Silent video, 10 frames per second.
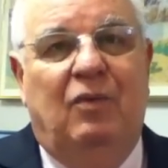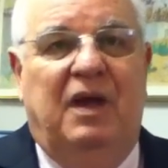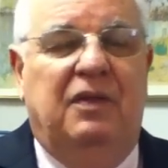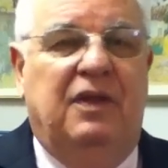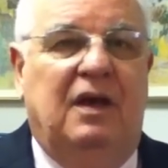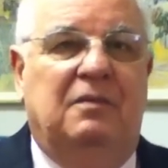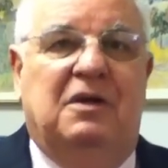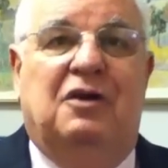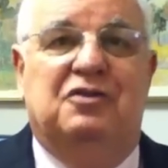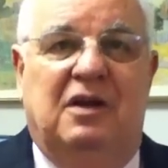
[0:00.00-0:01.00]
with uh,
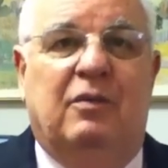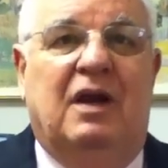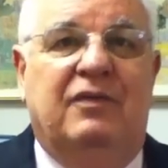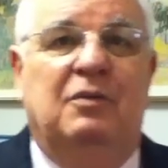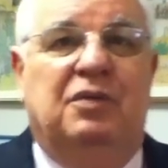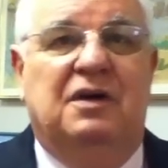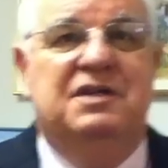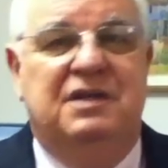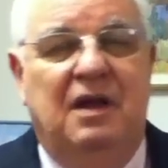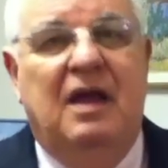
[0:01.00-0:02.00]
culturally relevant
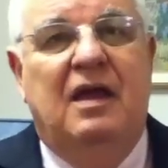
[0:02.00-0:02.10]
books.